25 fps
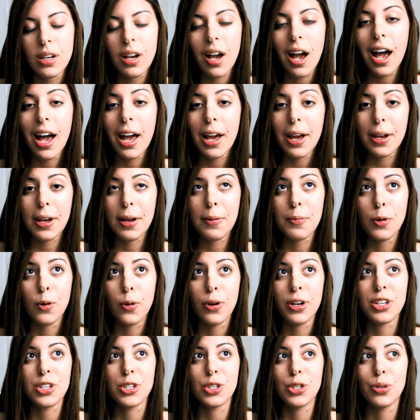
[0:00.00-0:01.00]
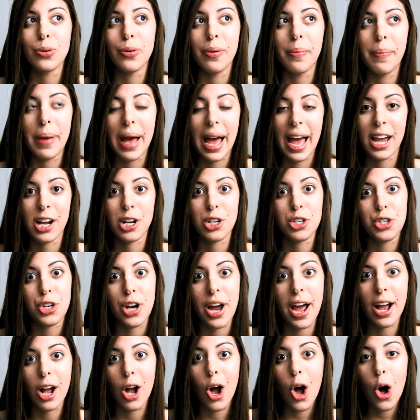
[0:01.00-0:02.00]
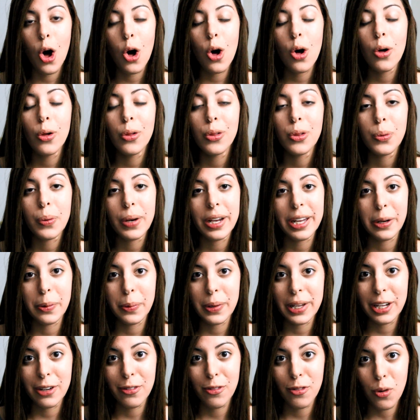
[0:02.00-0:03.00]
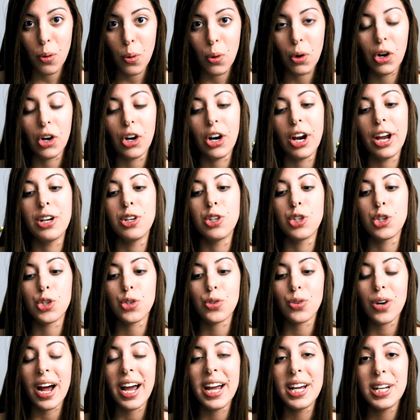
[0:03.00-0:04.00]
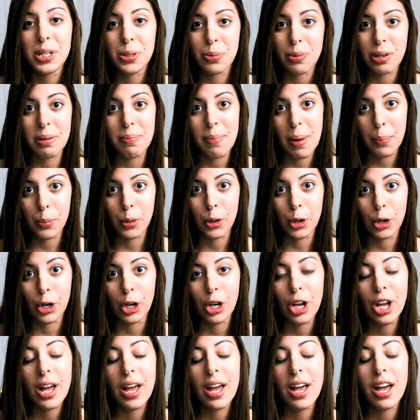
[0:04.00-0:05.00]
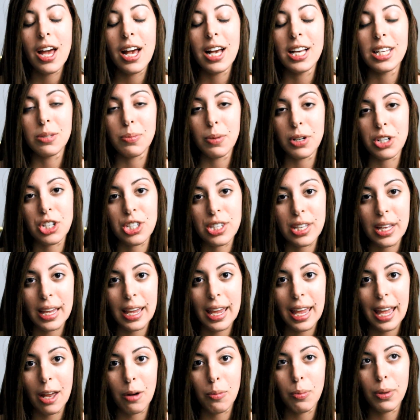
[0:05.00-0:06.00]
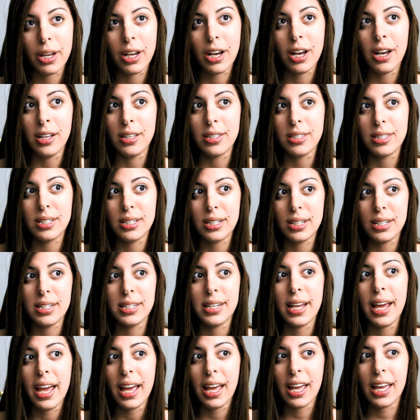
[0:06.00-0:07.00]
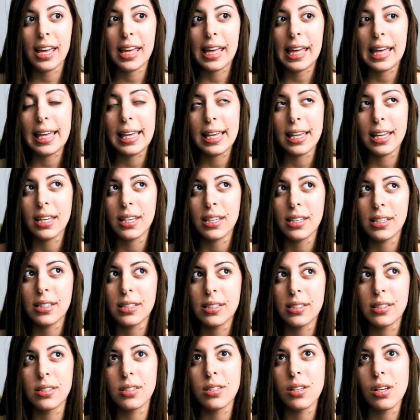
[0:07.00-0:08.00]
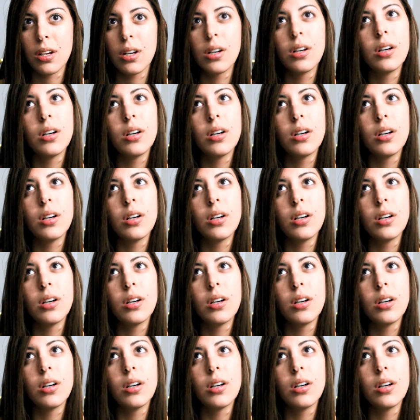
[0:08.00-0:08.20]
am going to backtrack all the way to week 4 and try to remember as much as I can, because today is